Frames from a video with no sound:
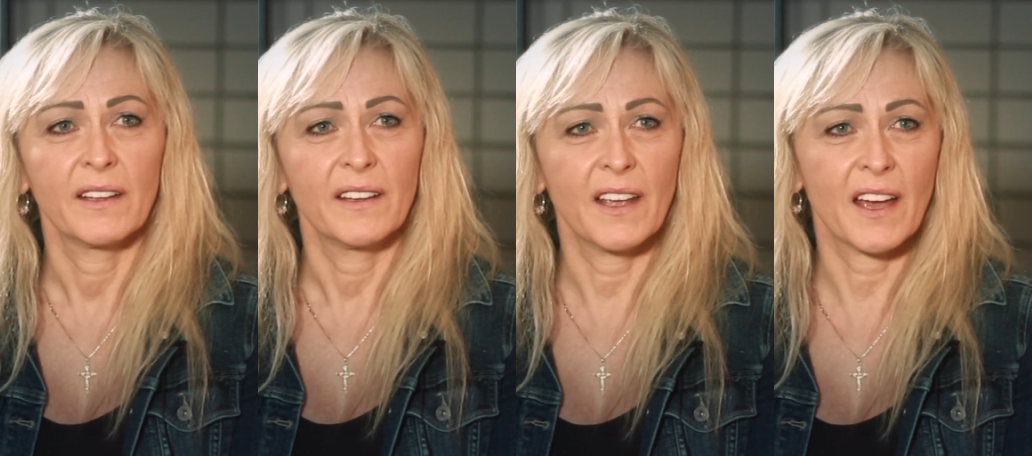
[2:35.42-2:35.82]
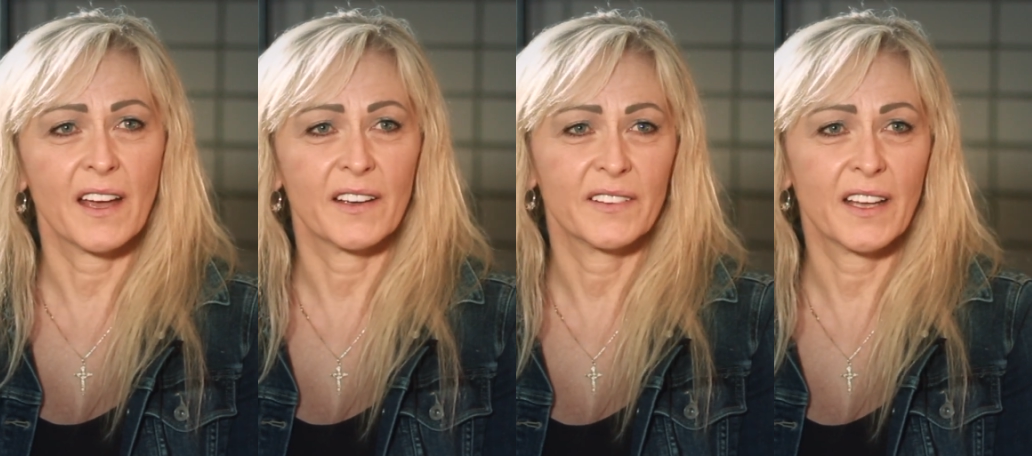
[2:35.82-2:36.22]

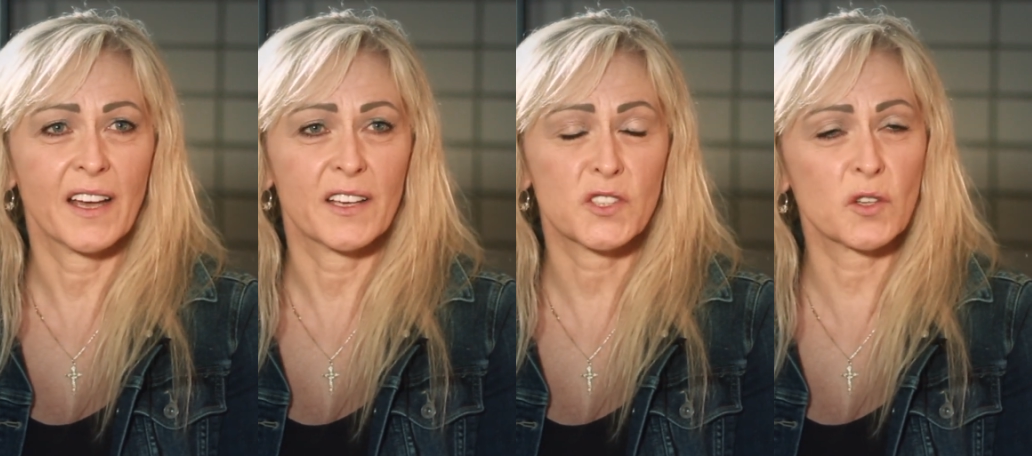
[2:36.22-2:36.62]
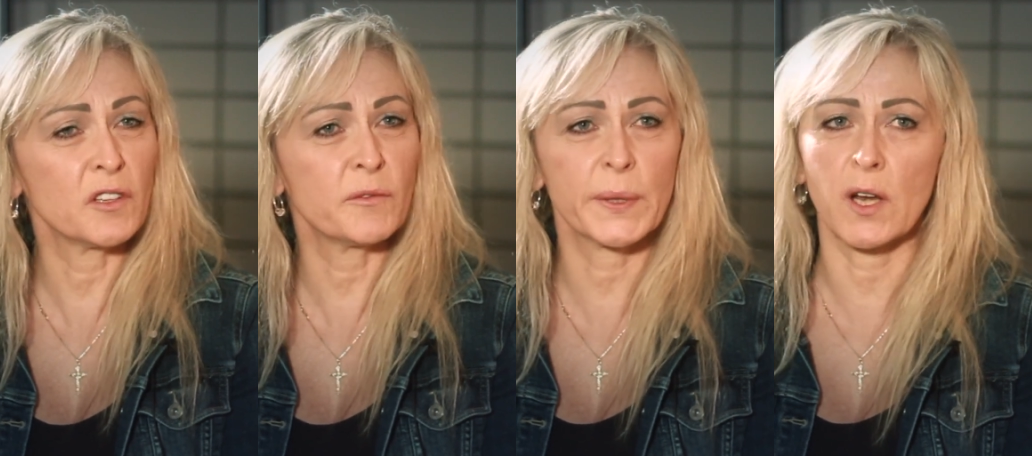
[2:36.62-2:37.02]
Yeah. So
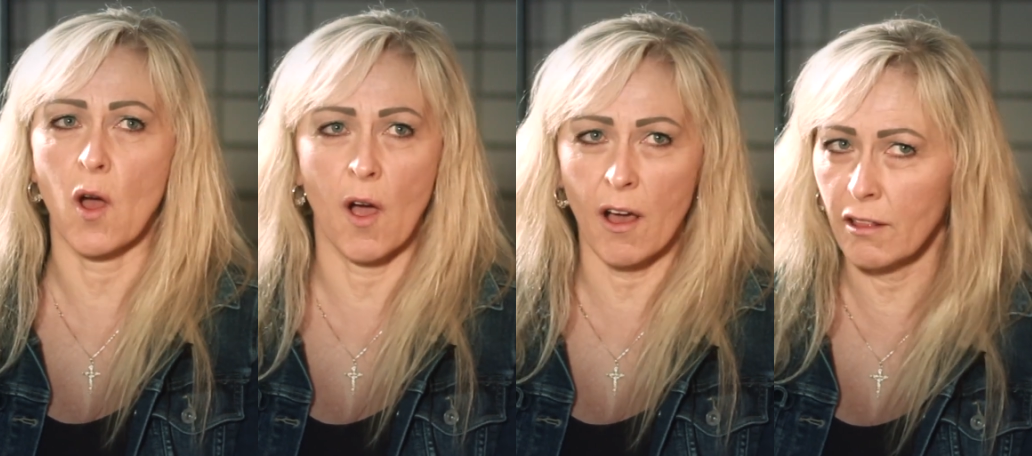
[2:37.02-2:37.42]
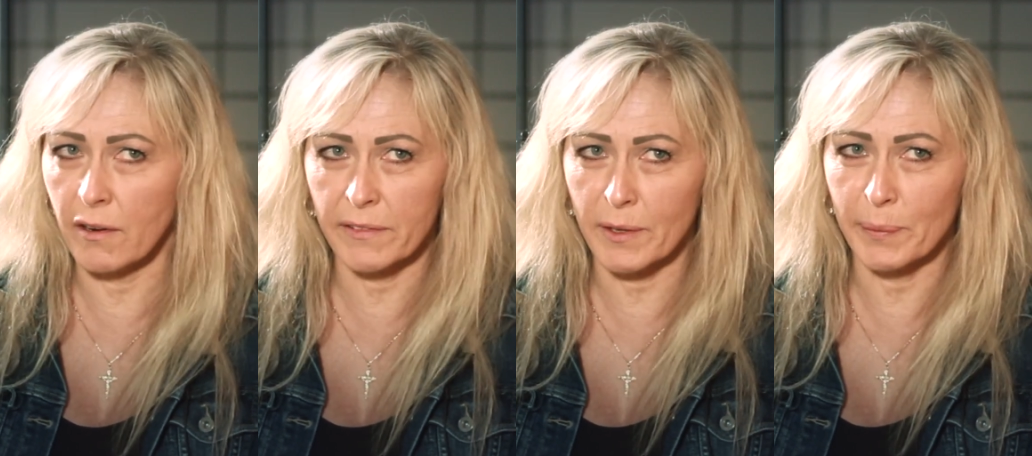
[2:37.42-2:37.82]
you've been all
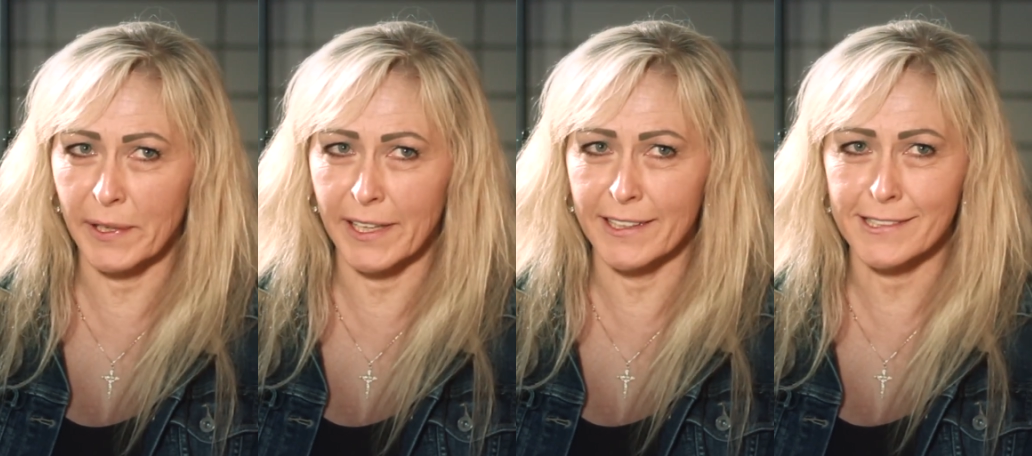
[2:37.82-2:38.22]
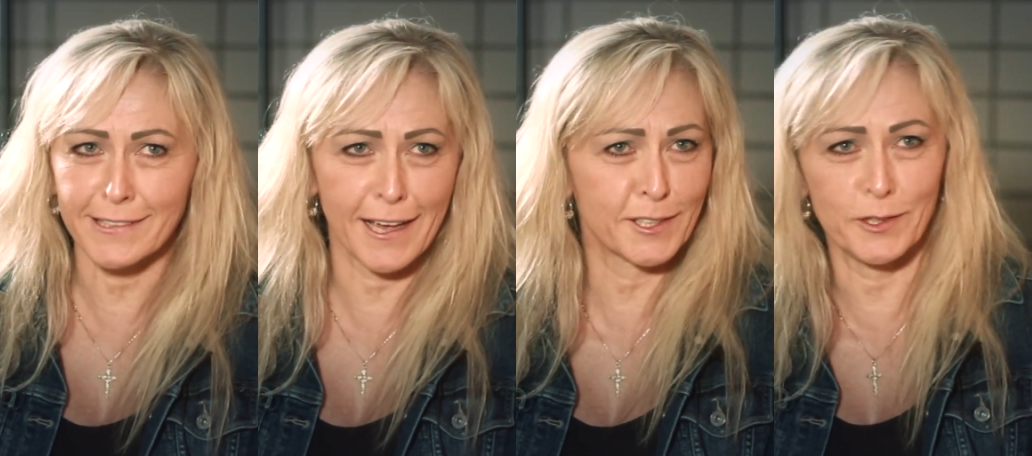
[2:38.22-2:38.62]
over the place,
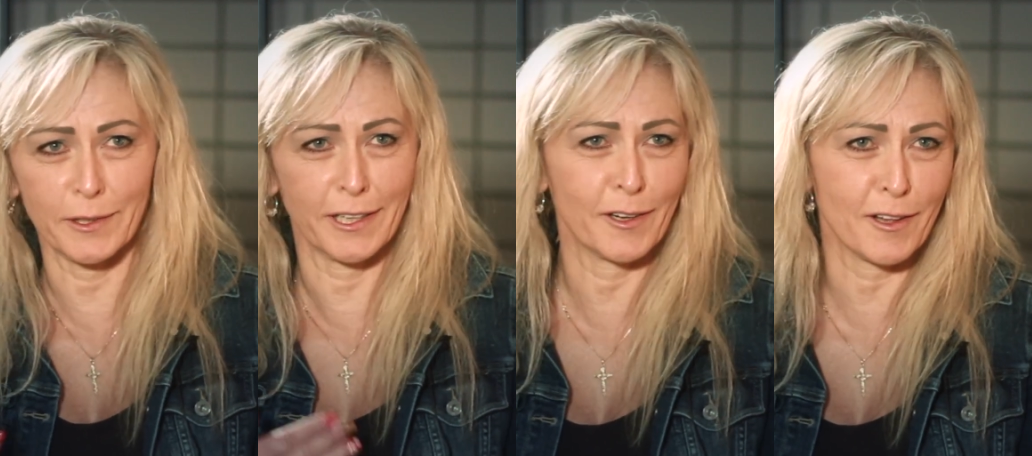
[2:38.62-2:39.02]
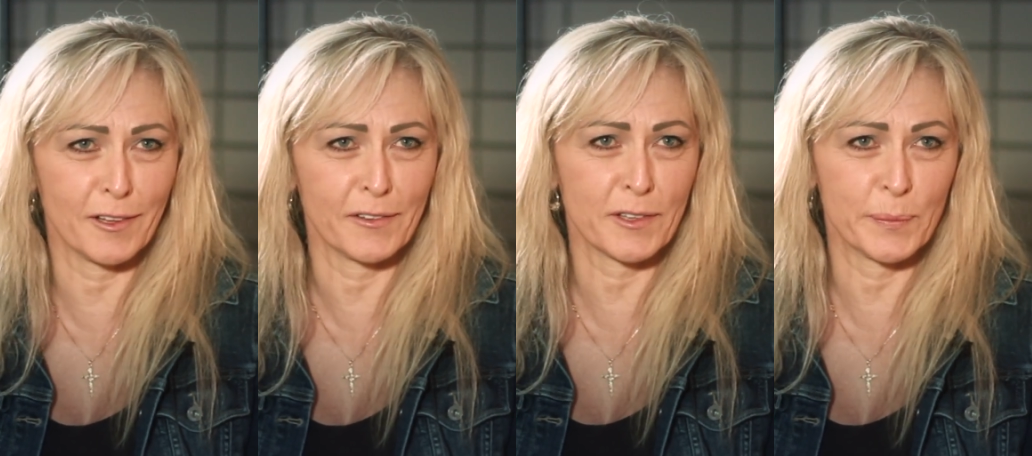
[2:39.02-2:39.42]
tattooing
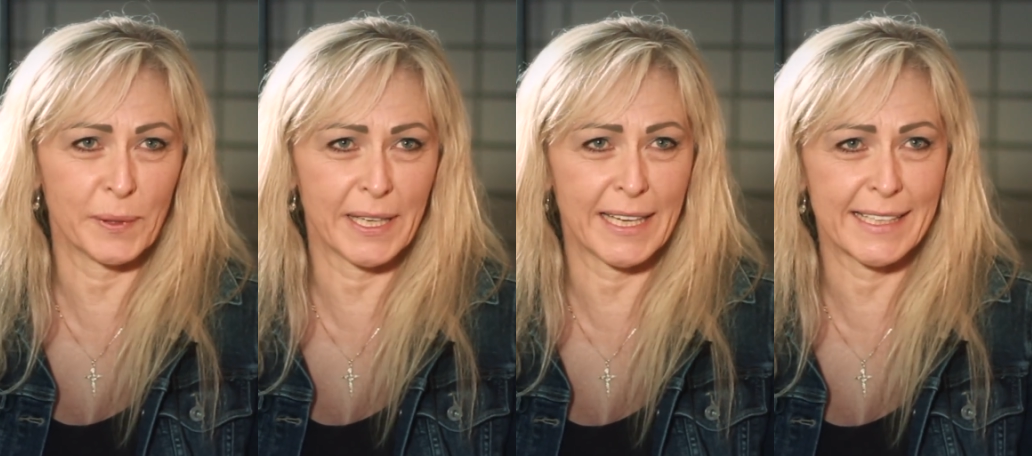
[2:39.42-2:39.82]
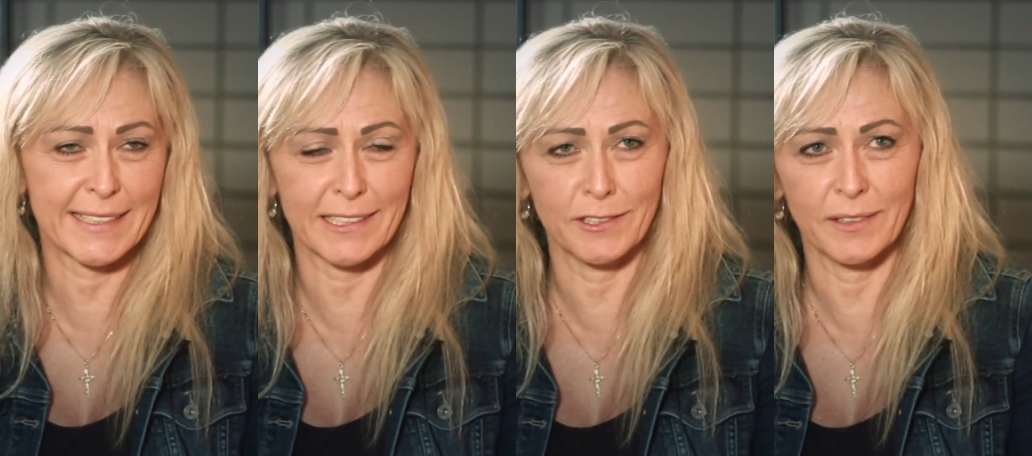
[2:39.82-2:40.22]
all over the
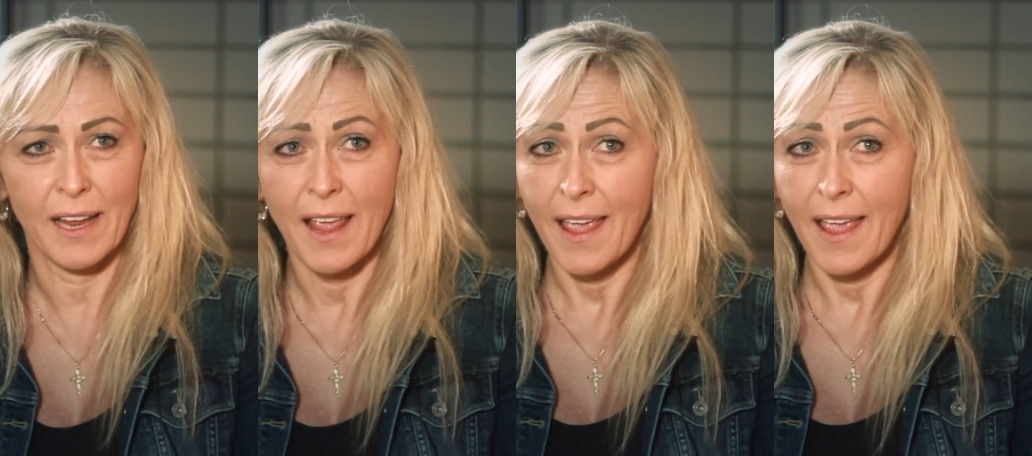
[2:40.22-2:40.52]
place, and